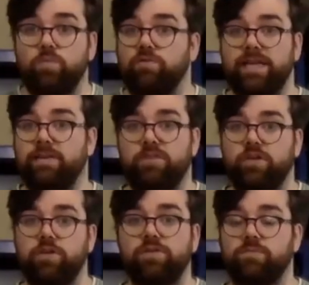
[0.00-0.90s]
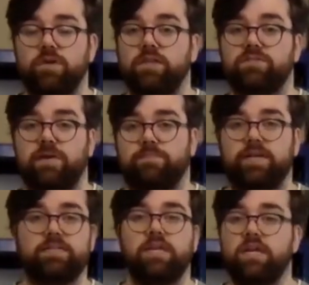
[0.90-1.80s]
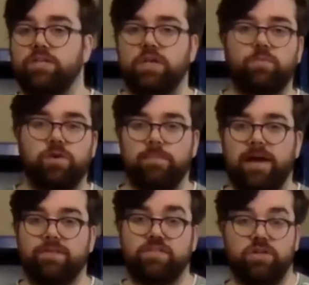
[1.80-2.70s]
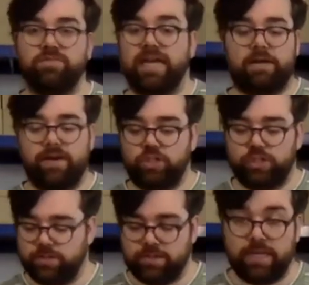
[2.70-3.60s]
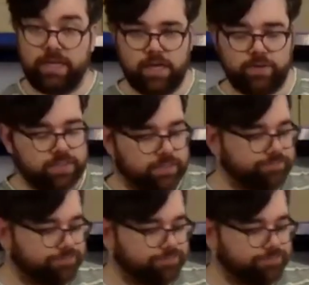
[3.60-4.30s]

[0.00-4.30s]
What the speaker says: worry, if you're using one of those fabrics, don't worry about the sort of direction that it goes in.